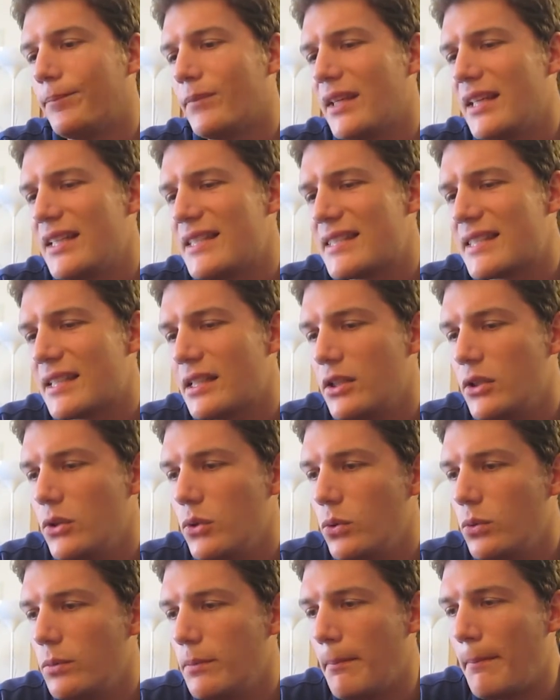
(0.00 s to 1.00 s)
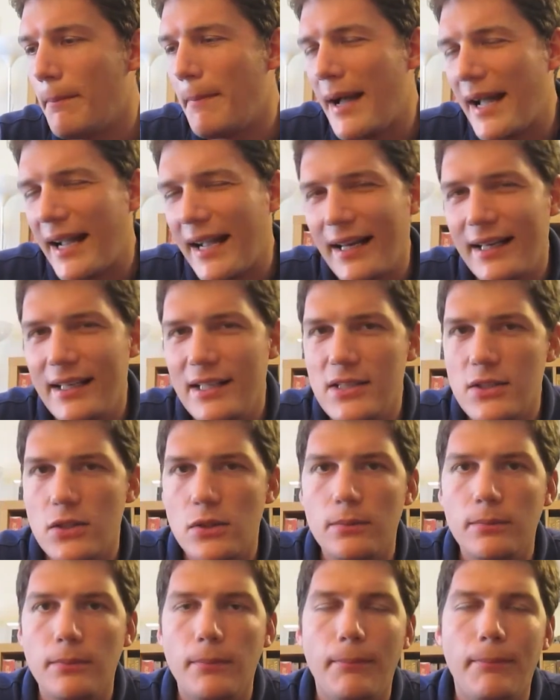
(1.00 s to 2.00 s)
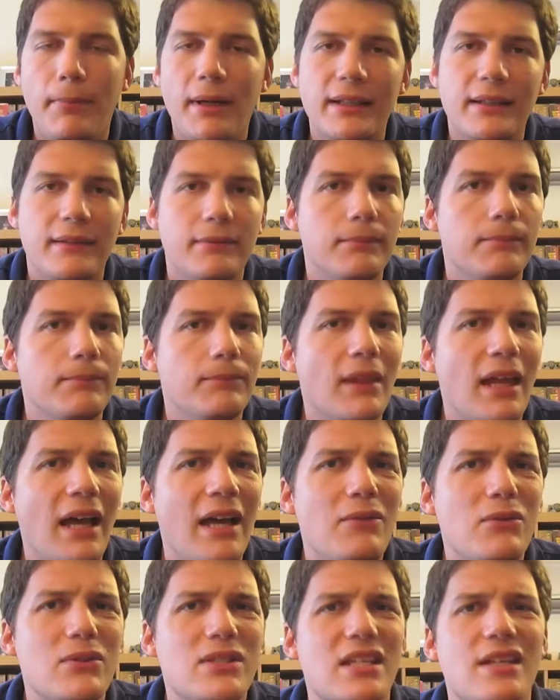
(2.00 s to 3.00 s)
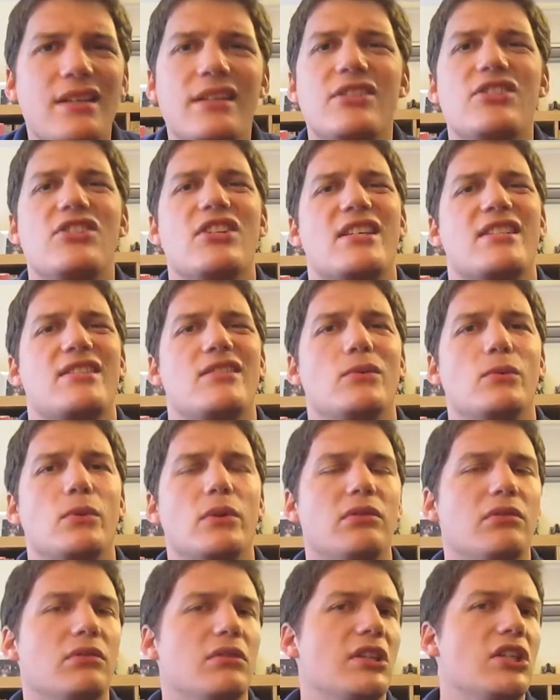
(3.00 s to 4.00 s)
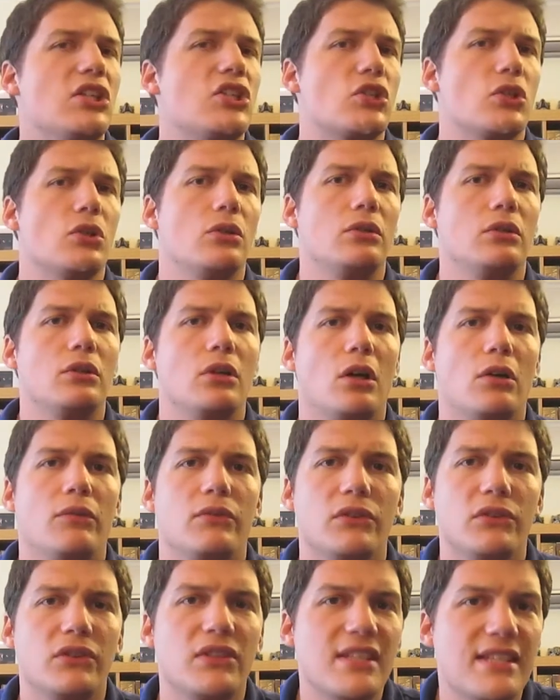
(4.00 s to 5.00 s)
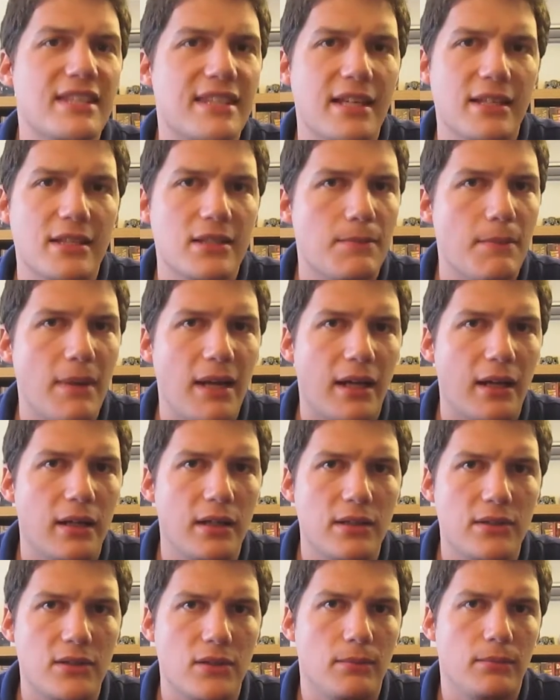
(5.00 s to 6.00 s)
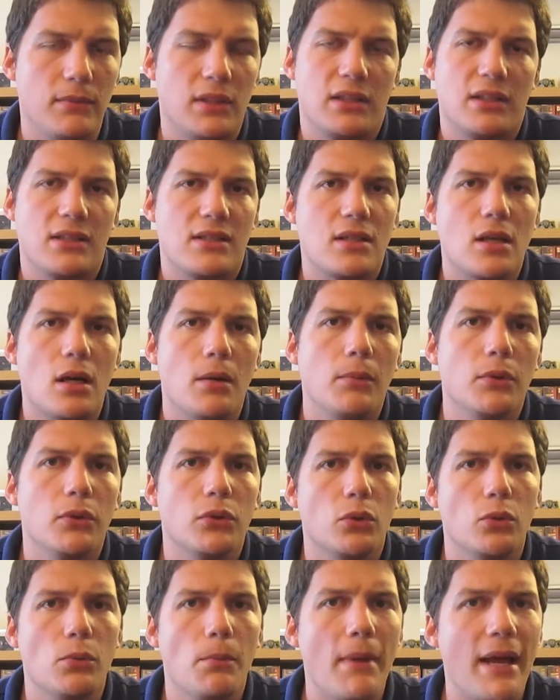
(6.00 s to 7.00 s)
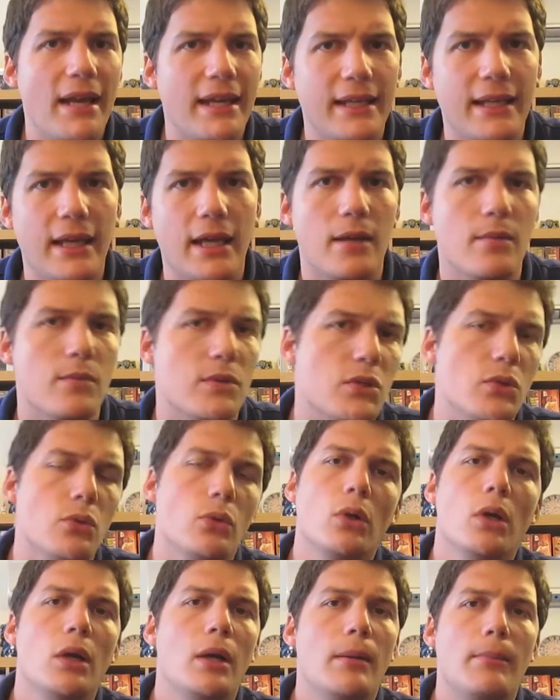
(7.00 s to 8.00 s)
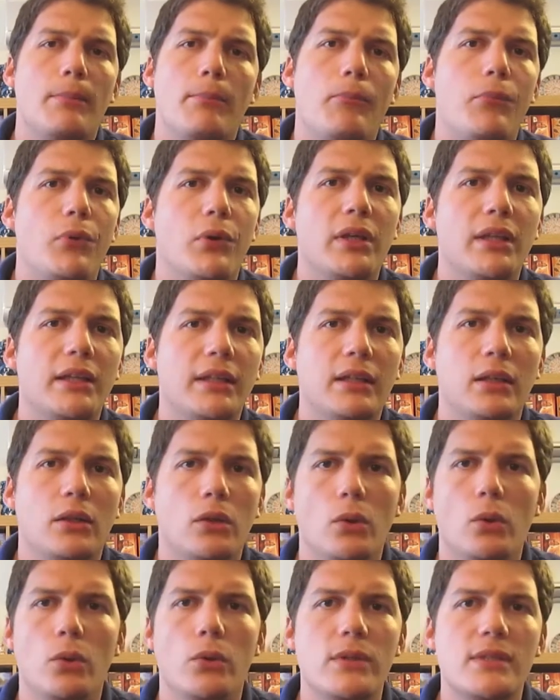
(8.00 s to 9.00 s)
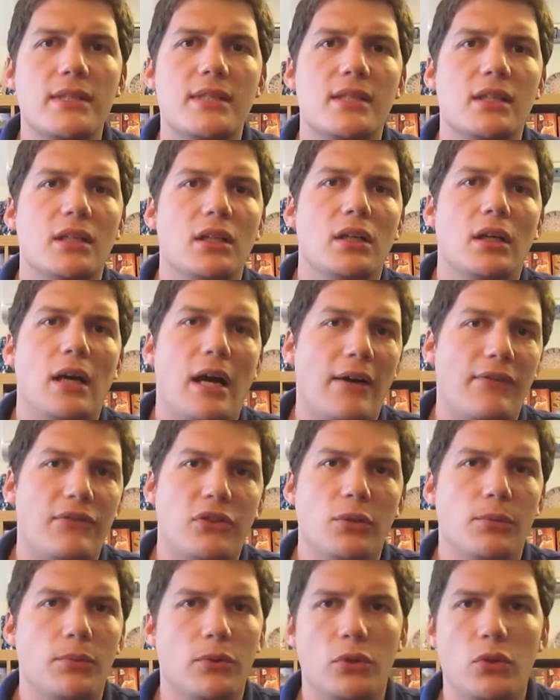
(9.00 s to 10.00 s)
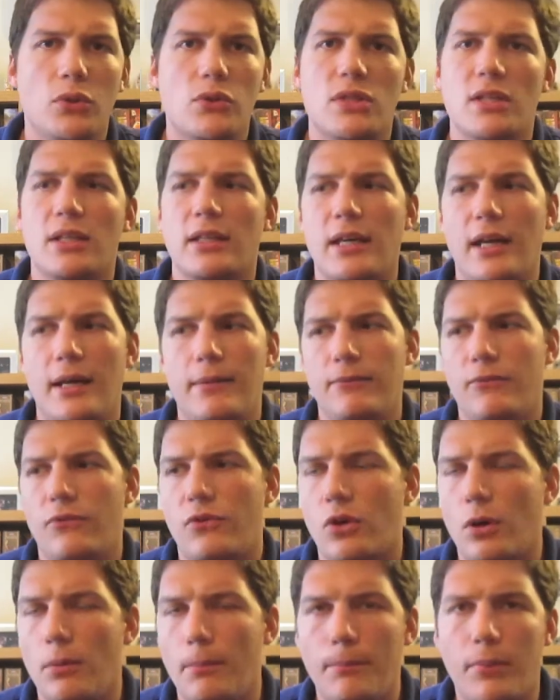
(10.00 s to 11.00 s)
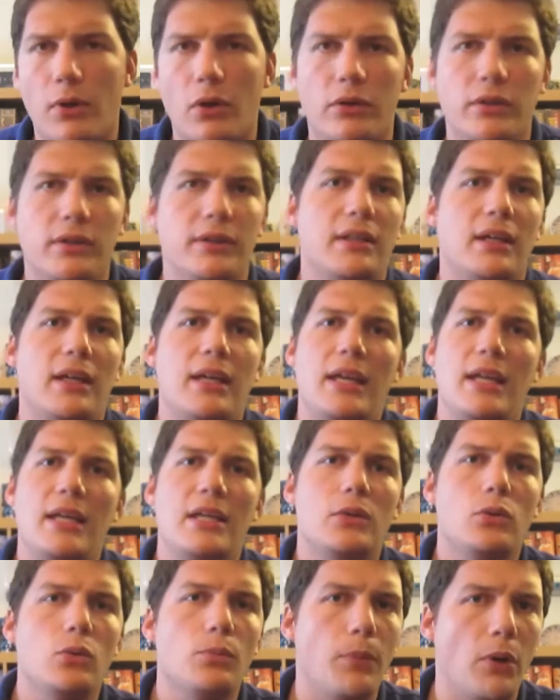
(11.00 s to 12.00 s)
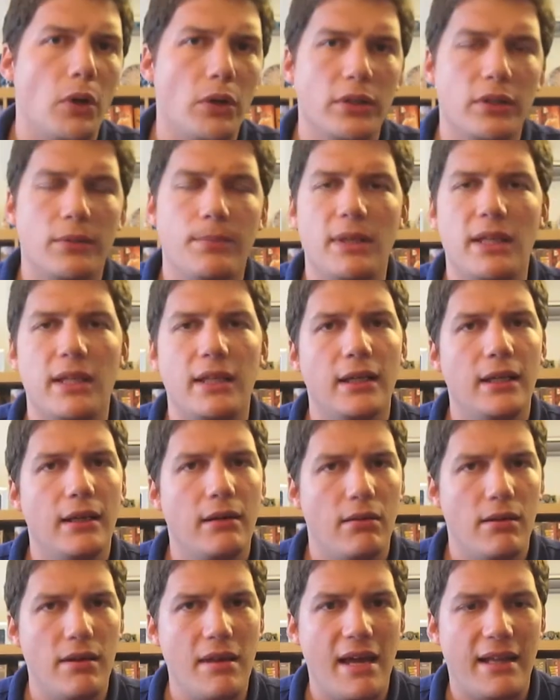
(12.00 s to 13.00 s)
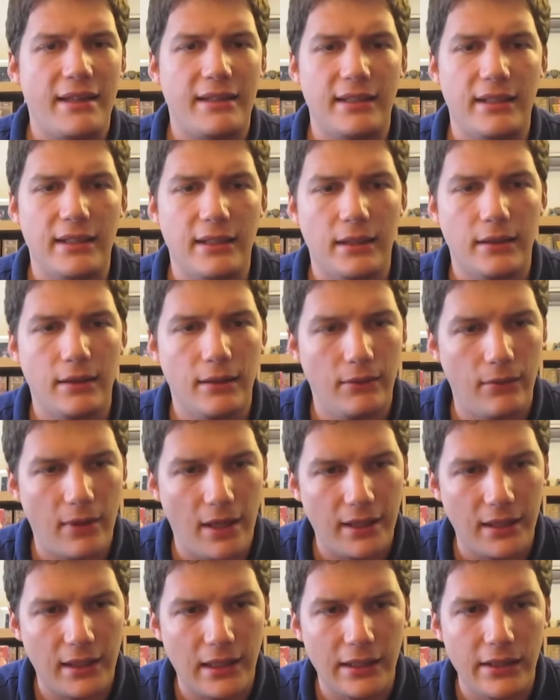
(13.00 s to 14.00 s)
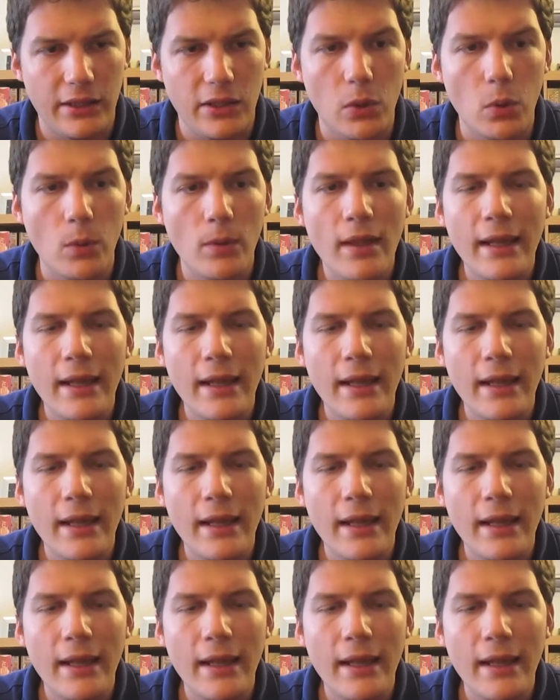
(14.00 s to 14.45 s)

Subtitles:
It's a new mechanism, but I would say it's just a rendition of a distance mechanism that is common to many games. You bring goods after producing them from point A to point B. Nothing radically new.